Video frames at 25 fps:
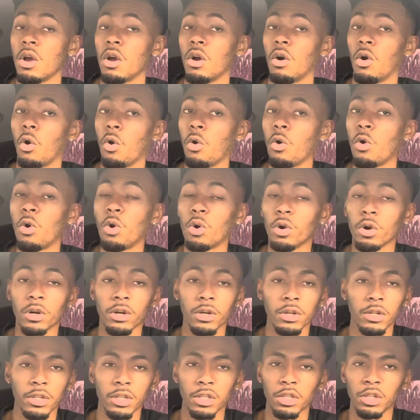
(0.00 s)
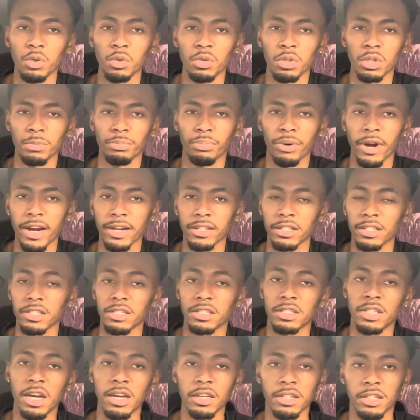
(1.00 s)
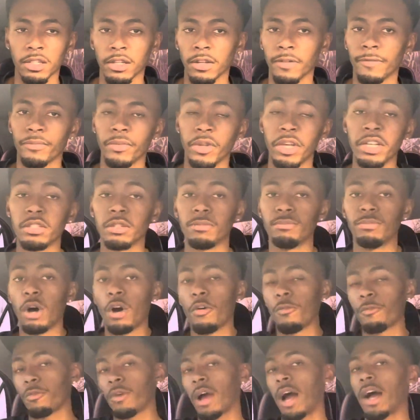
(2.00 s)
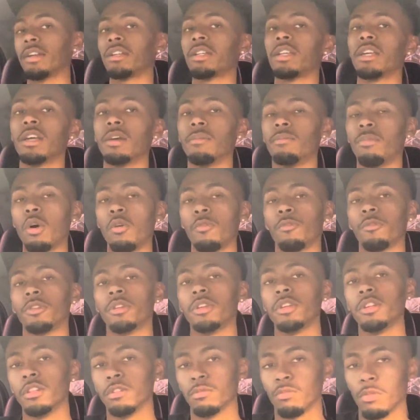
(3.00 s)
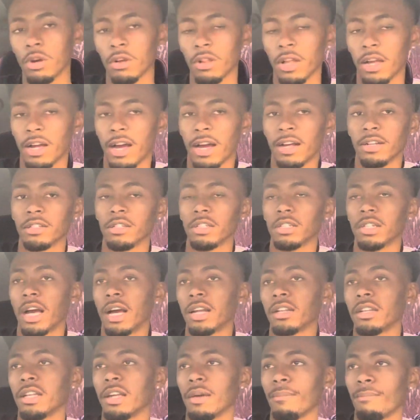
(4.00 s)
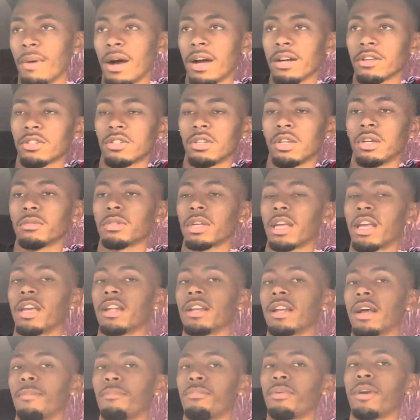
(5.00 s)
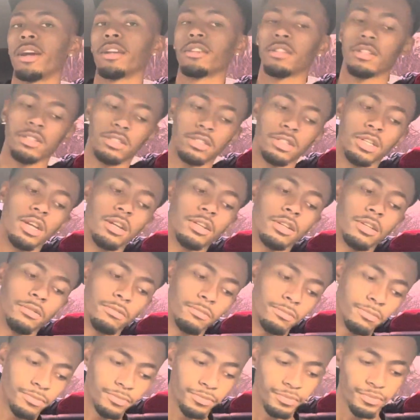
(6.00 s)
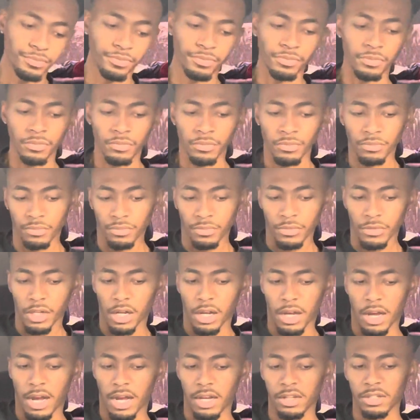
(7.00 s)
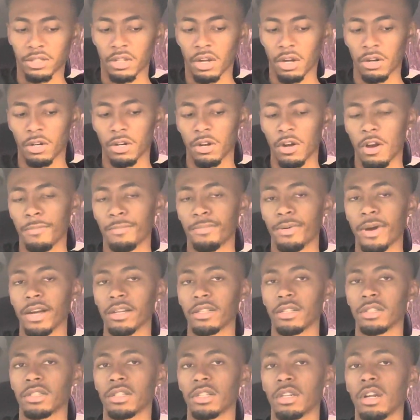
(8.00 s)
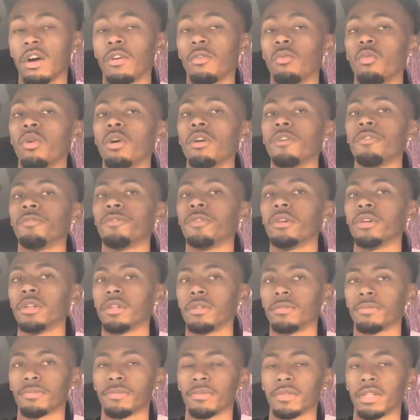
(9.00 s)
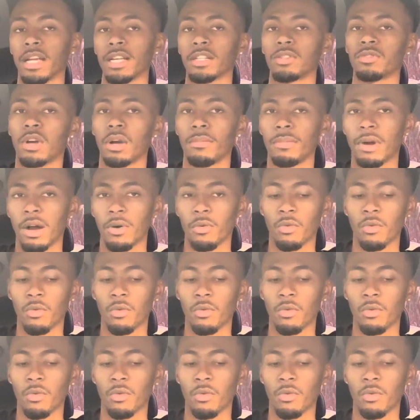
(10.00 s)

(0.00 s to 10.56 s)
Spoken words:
Or you can practice dunking. These are both. I did both of these, bro. Like, I did box jumps and I practiced dunking. I started off practicing off 1 foot. That's why my